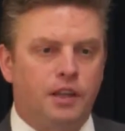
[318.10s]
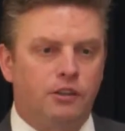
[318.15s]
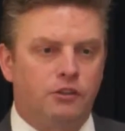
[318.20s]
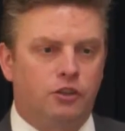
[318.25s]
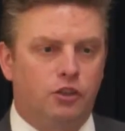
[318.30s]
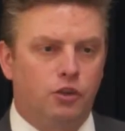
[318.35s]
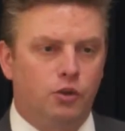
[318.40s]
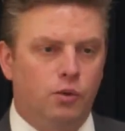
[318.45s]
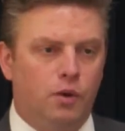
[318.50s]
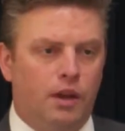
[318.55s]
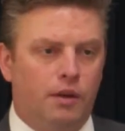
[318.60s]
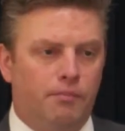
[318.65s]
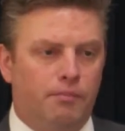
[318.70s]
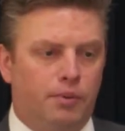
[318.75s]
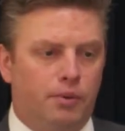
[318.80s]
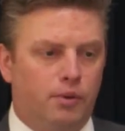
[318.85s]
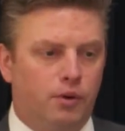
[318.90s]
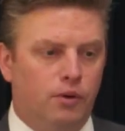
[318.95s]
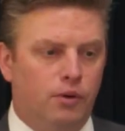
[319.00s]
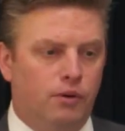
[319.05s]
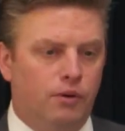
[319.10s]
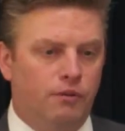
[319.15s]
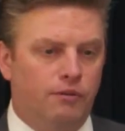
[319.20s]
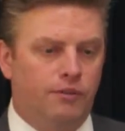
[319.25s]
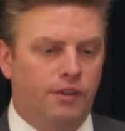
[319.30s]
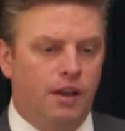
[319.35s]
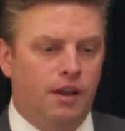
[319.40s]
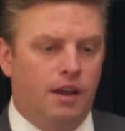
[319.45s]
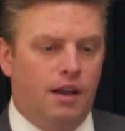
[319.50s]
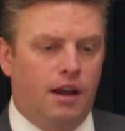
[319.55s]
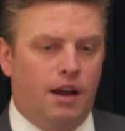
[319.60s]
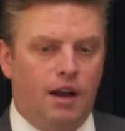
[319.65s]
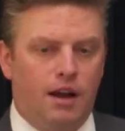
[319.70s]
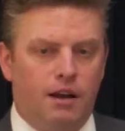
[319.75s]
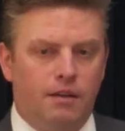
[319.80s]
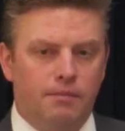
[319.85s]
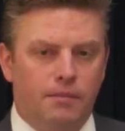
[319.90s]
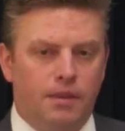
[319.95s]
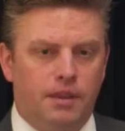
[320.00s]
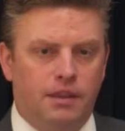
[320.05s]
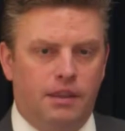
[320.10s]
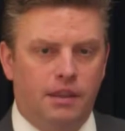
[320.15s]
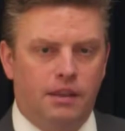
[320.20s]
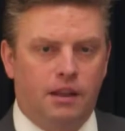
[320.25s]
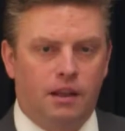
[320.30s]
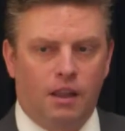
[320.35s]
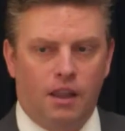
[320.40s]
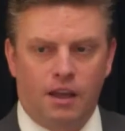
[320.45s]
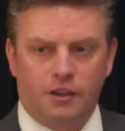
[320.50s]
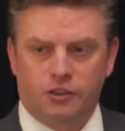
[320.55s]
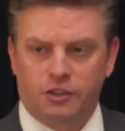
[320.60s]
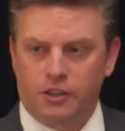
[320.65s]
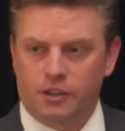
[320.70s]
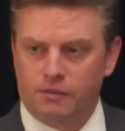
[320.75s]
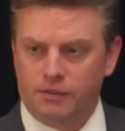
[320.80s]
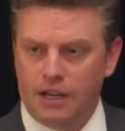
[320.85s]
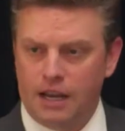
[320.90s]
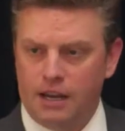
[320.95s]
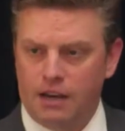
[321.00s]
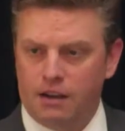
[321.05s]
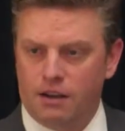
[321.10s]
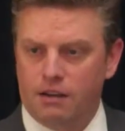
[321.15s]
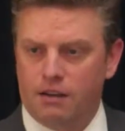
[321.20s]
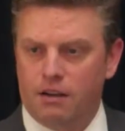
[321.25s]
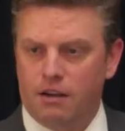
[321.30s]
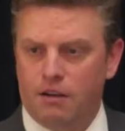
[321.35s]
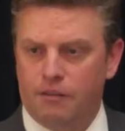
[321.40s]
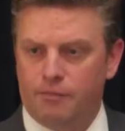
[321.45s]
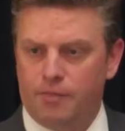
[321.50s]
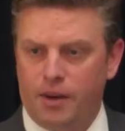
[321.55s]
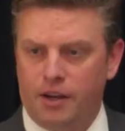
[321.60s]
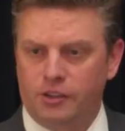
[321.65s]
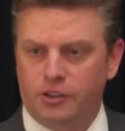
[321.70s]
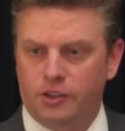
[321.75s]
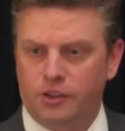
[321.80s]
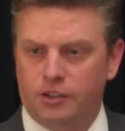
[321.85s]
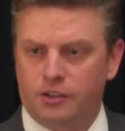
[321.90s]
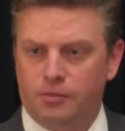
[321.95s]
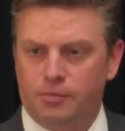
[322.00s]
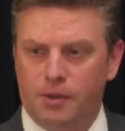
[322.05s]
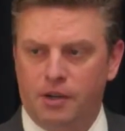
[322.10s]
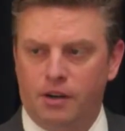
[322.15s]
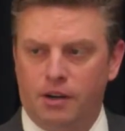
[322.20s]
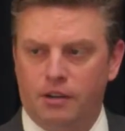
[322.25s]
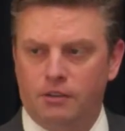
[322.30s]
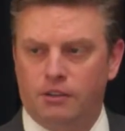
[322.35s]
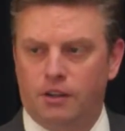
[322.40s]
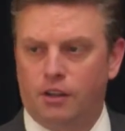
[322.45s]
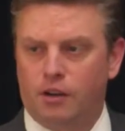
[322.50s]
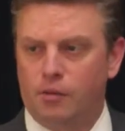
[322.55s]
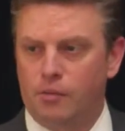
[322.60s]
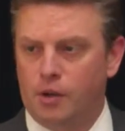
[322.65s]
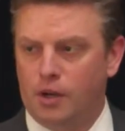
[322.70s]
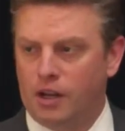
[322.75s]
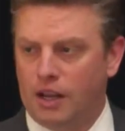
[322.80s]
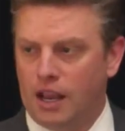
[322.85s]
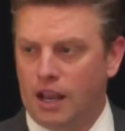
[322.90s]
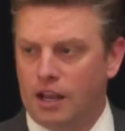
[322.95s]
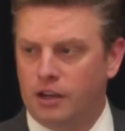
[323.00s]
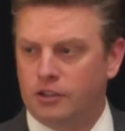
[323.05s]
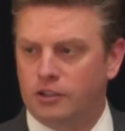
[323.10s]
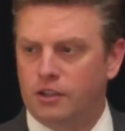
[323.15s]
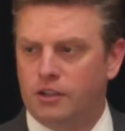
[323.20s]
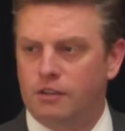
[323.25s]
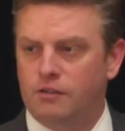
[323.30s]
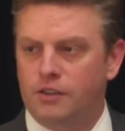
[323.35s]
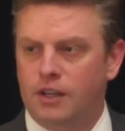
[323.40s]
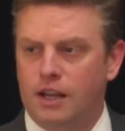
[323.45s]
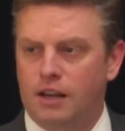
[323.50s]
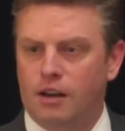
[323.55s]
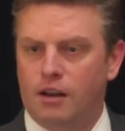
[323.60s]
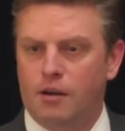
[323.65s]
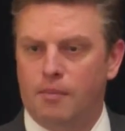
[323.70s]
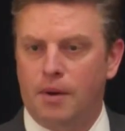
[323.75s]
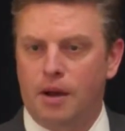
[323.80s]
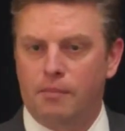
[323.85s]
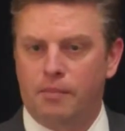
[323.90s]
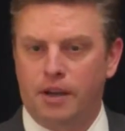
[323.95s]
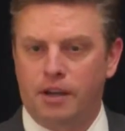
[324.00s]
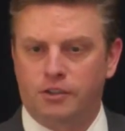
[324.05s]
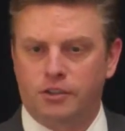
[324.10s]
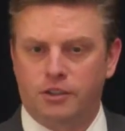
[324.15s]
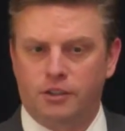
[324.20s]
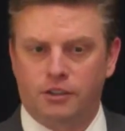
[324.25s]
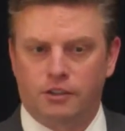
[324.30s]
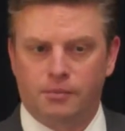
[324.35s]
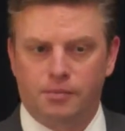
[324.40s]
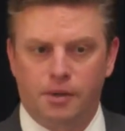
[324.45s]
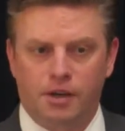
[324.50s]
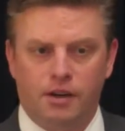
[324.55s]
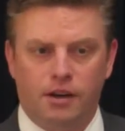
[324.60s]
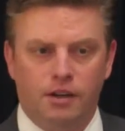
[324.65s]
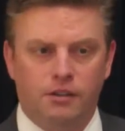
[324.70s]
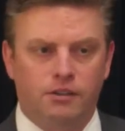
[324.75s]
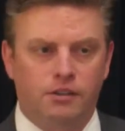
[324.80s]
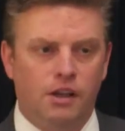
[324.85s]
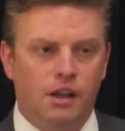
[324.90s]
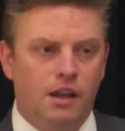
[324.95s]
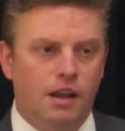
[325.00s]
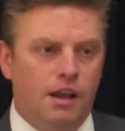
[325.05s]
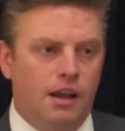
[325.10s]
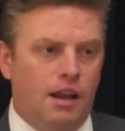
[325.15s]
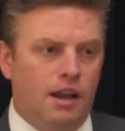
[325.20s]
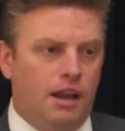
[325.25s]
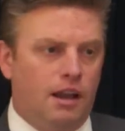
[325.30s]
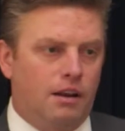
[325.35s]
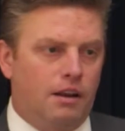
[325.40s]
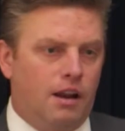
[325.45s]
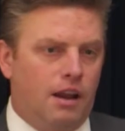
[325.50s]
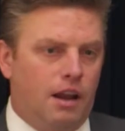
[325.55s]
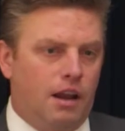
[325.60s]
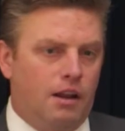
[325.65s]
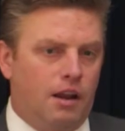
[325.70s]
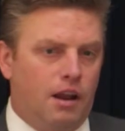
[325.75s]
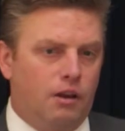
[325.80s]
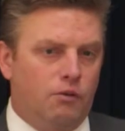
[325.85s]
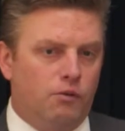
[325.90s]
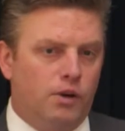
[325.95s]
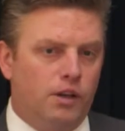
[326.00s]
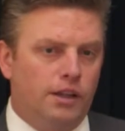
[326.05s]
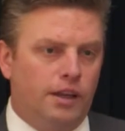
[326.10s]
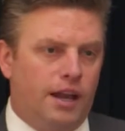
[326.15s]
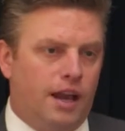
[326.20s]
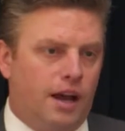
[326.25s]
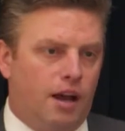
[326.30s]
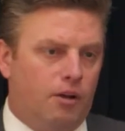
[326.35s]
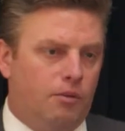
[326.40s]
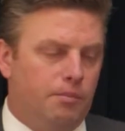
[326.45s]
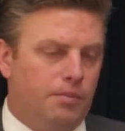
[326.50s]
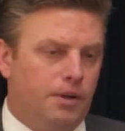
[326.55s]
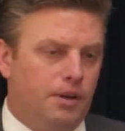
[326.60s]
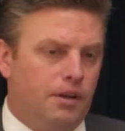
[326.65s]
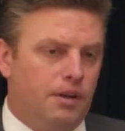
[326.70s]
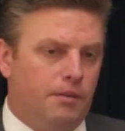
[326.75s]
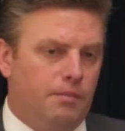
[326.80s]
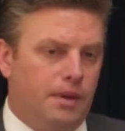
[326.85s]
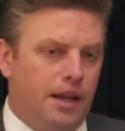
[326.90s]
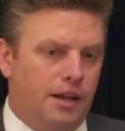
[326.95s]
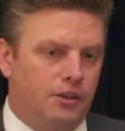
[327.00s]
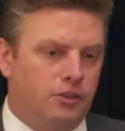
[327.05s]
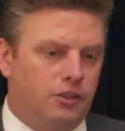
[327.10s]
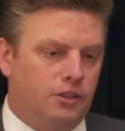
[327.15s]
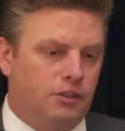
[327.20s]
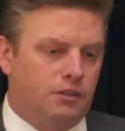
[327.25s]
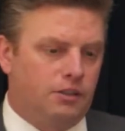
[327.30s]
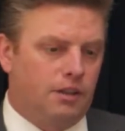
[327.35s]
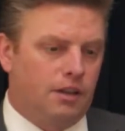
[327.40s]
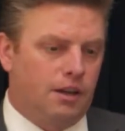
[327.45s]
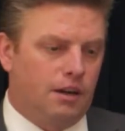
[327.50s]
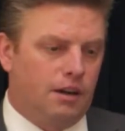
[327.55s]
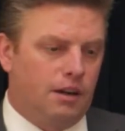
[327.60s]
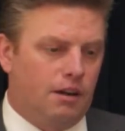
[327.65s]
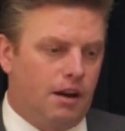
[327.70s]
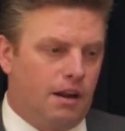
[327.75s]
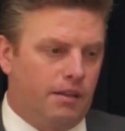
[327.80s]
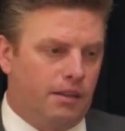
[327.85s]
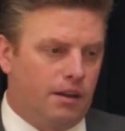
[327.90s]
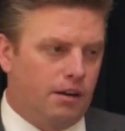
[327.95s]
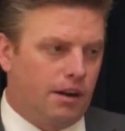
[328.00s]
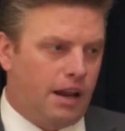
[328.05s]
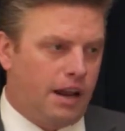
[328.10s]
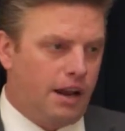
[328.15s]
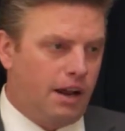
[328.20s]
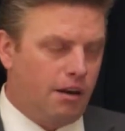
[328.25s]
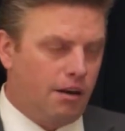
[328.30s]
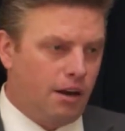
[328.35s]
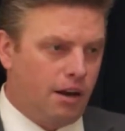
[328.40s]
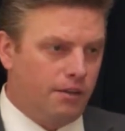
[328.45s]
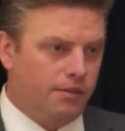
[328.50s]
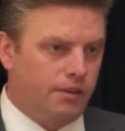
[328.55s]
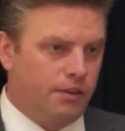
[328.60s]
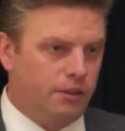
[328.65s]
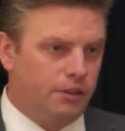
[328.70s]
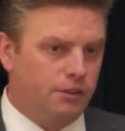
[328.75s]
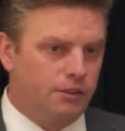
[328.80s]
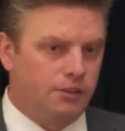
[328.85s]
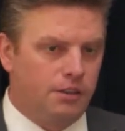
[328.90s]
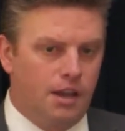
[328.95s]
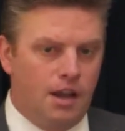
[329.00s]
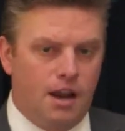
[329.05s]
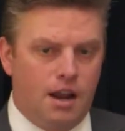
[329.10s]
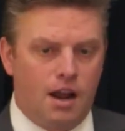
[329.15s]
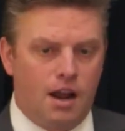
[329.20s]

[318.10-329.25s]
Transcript: to improve the collection of data of patient experience, the communication of data about patient experience, and really help patients and their caregivers